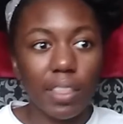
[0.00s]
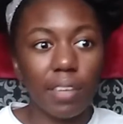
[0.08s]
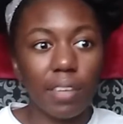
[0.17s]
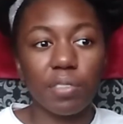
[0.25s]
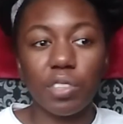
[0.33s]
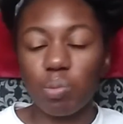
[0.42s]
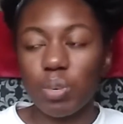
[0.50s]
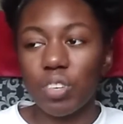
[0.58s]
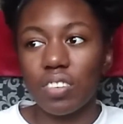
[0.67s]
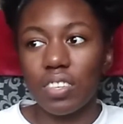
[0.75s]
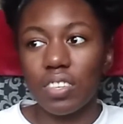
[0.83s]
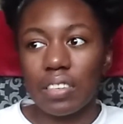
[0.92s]
love for this
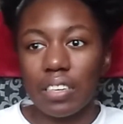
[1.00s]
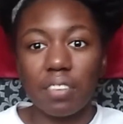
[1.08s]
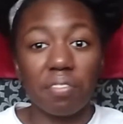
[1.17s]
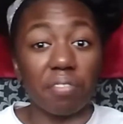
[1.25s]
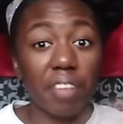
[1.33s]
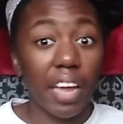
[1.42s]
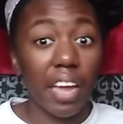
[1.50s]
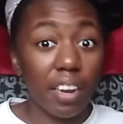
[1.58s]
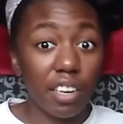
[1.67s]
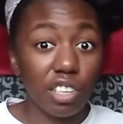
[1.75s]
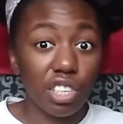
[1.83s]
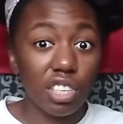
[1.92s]
person isn't going to
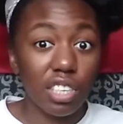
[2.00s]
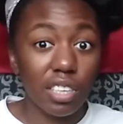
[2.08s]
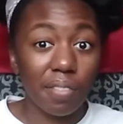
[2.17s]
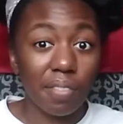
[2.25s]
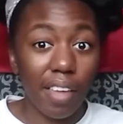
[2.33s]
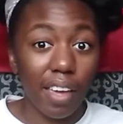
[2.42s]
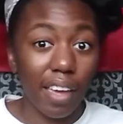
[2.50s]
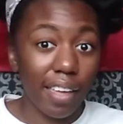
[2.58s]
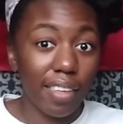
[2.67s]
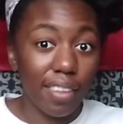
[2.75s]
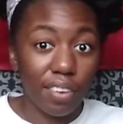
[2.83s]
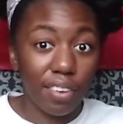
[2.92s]
vanish if
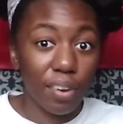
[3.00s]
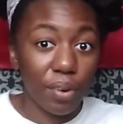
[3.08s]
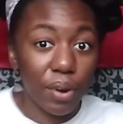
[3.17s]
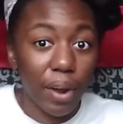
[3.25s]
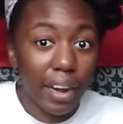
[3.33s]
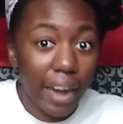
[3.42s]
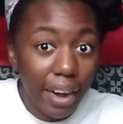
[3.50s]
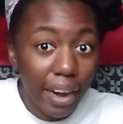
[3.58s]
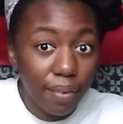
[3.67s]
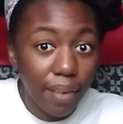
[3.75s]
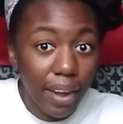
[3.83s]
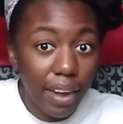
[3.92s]
you don't know how to
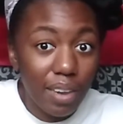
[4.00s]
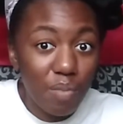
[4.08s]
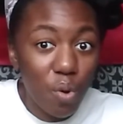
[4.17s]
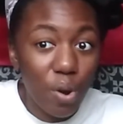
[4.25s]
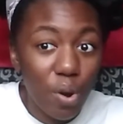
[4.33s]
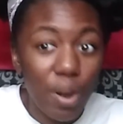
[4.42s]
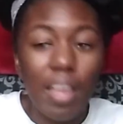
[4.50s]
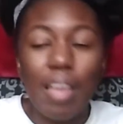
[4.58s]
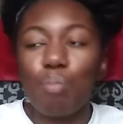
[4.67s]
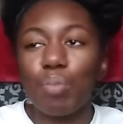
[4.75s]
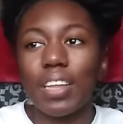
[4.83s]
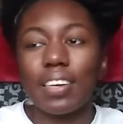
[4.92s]
act right anymore,
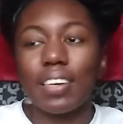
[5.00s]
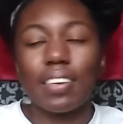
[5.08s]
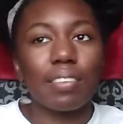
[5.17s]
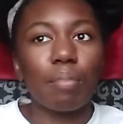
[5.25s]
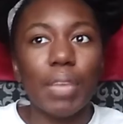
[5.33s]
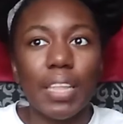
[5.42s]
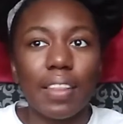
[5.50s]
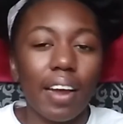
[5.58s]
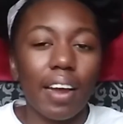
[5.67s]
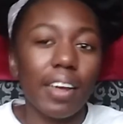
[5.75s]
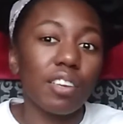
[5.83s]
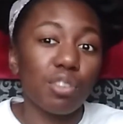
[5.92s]
but that doesn't mean that
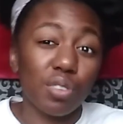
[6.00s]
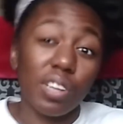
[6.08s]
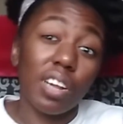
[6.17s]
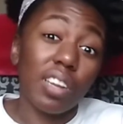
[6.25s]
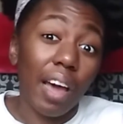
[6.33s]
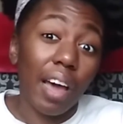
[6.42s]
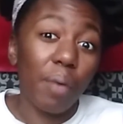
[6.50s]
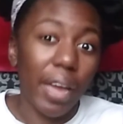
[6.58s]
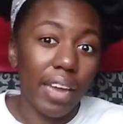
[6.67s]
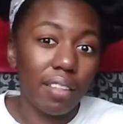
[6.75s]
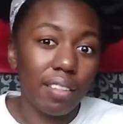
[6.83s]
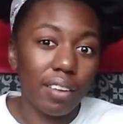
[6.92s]
I can just allow
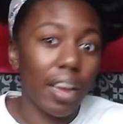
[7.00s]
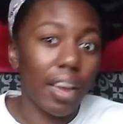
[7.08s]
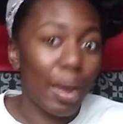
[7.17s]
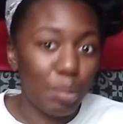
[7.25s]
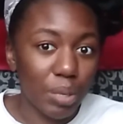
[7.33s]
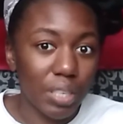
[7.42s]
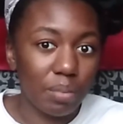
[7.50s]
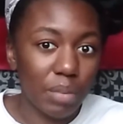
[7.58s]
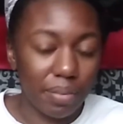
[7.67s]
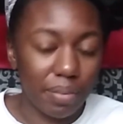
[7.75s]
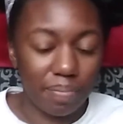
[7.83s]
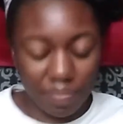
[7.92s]
anything to happen to me.